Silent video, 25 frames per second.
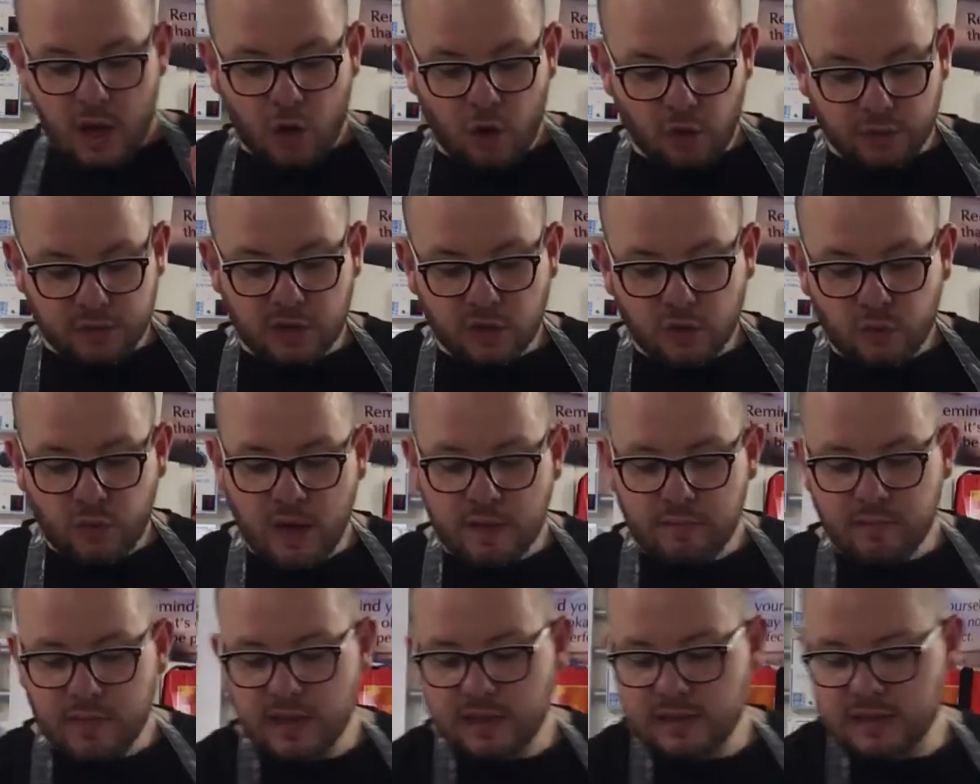Other
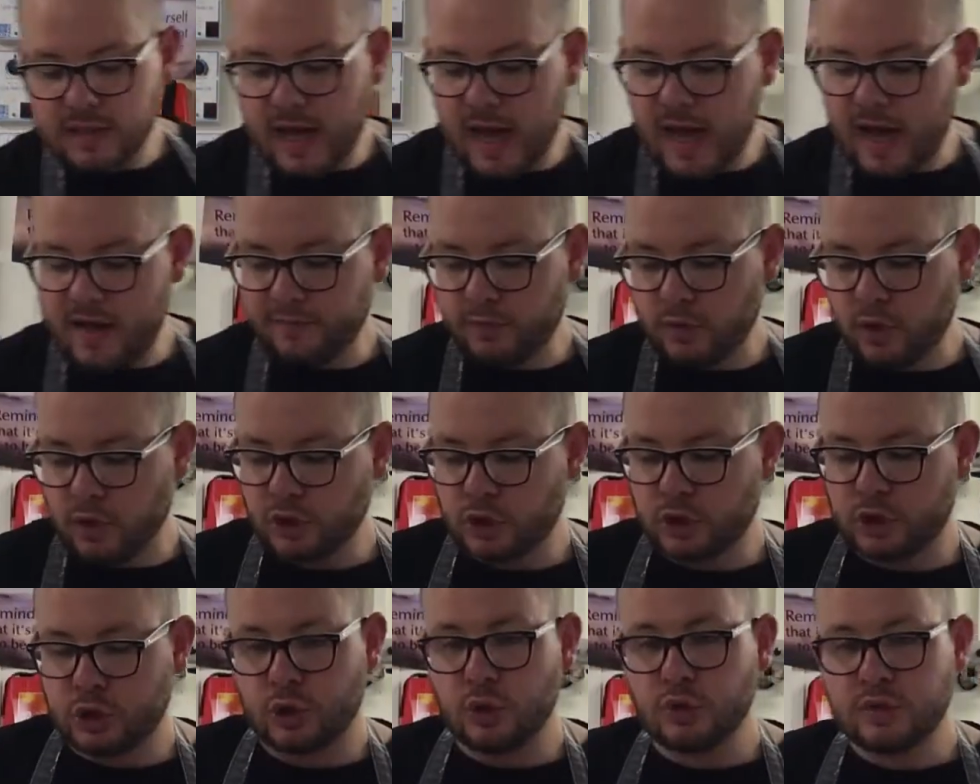equipment, I've
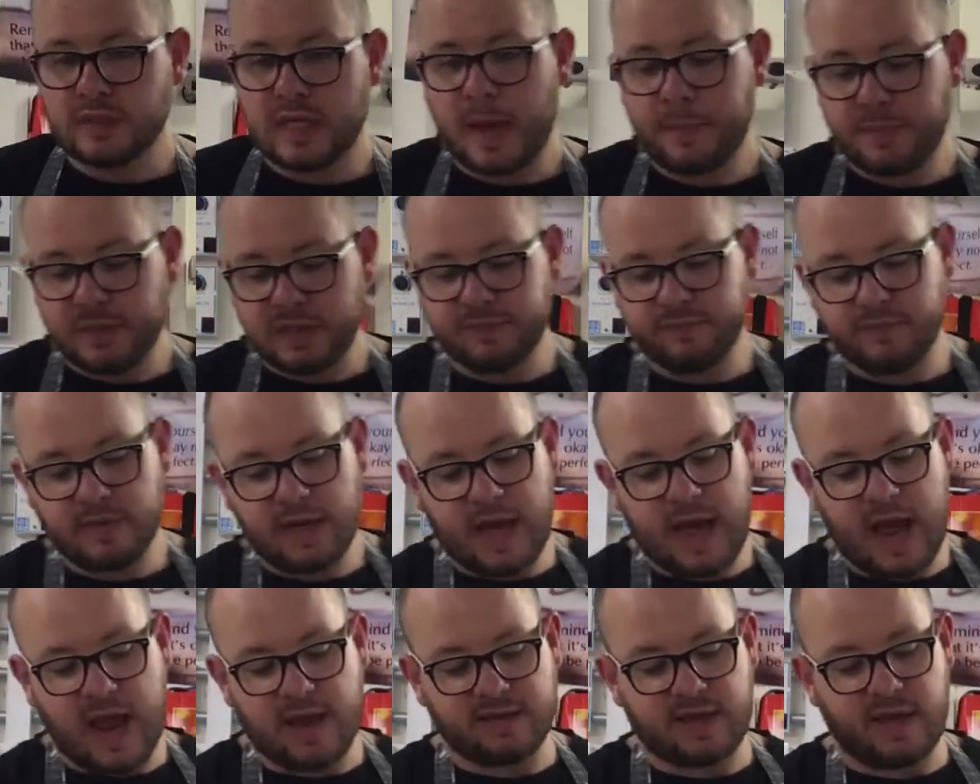got 2 types of
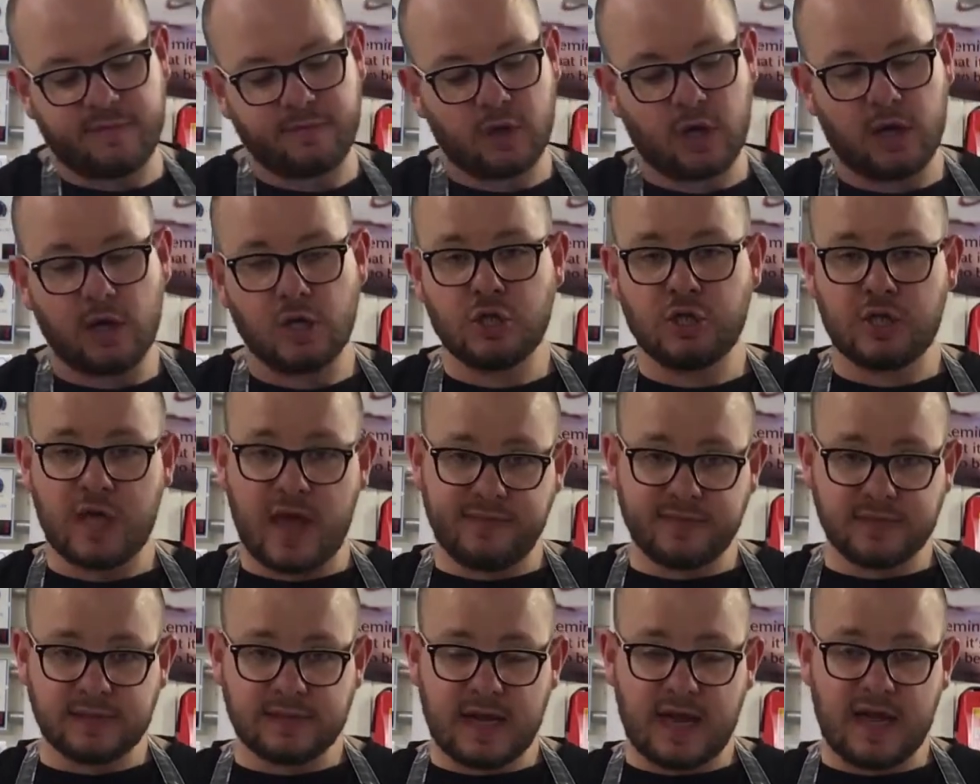knives. I've got a
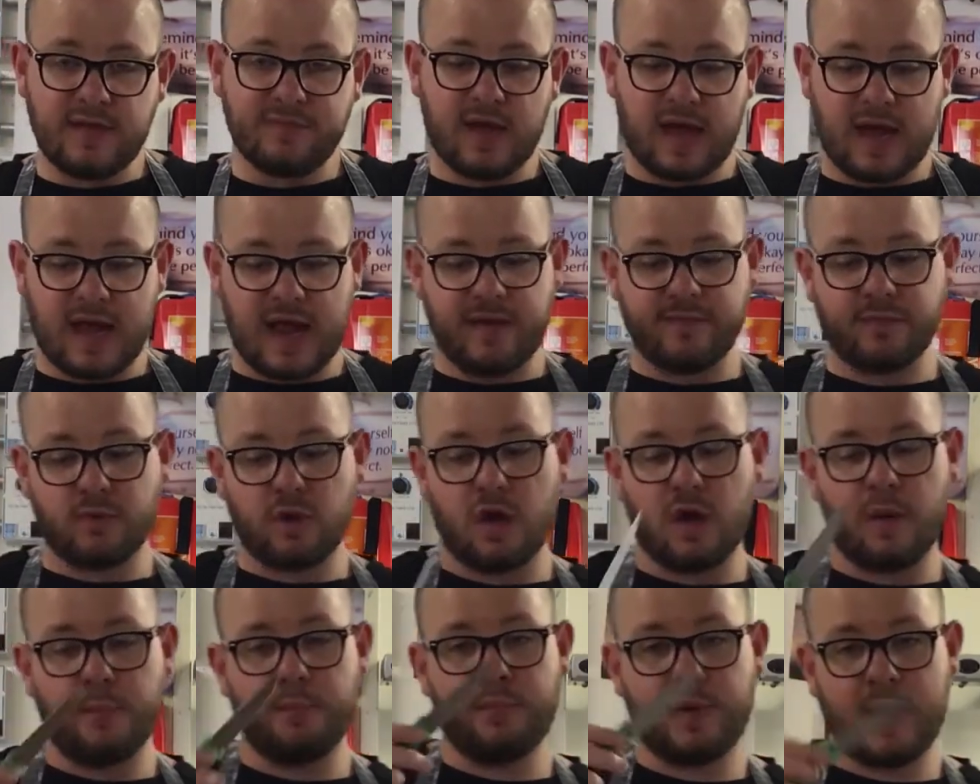chef's knife and I've
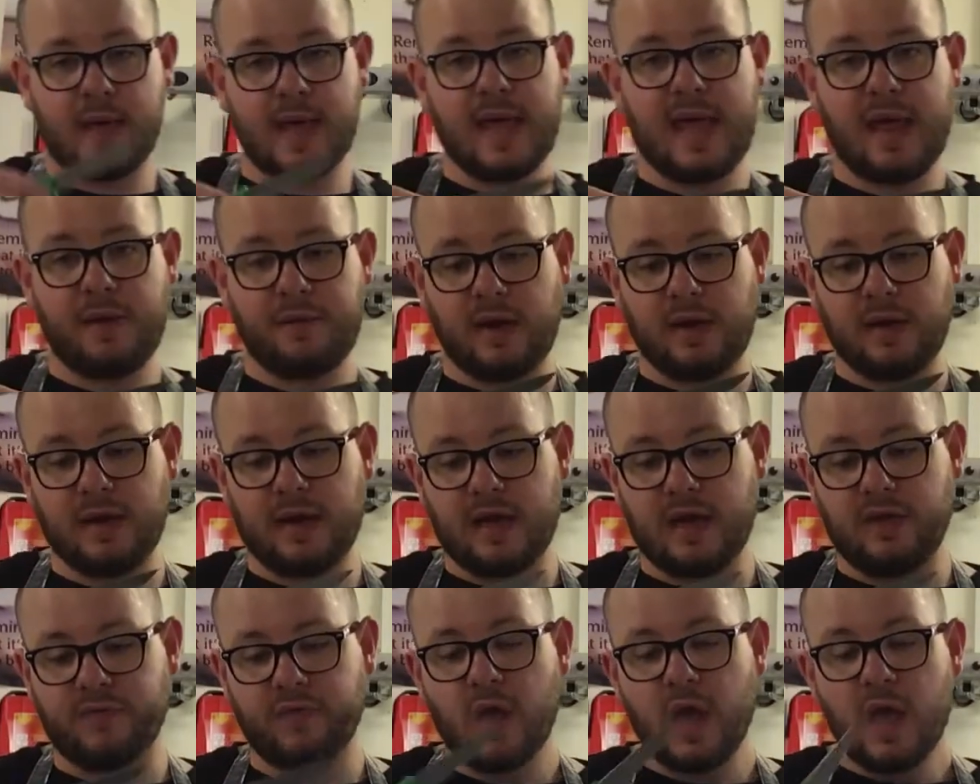got a paring
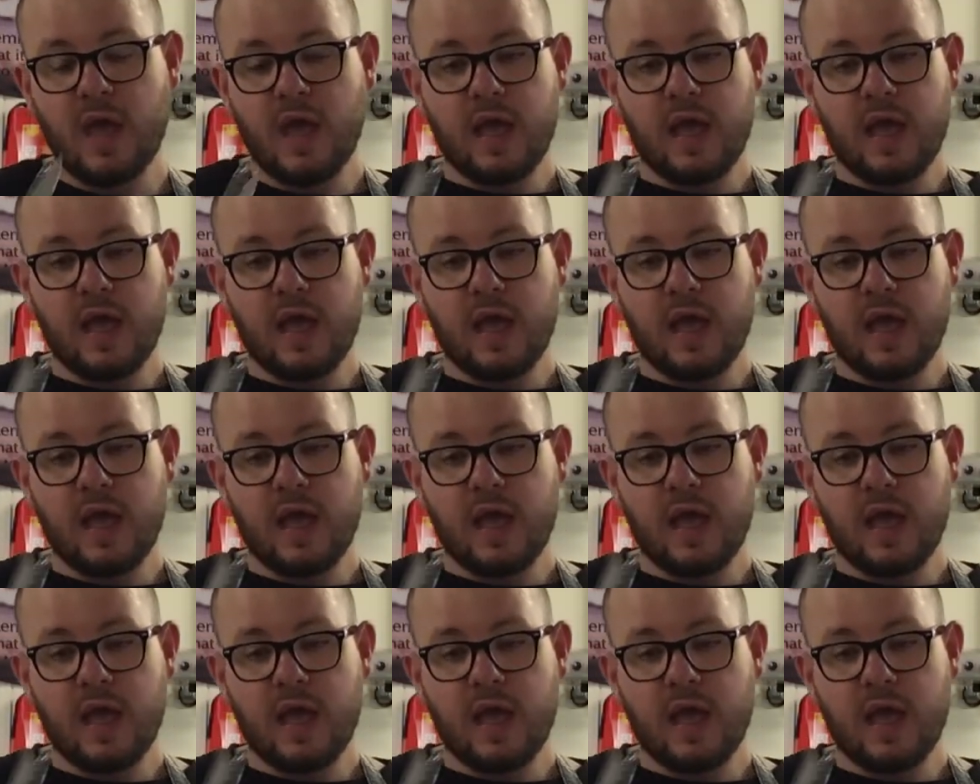knife.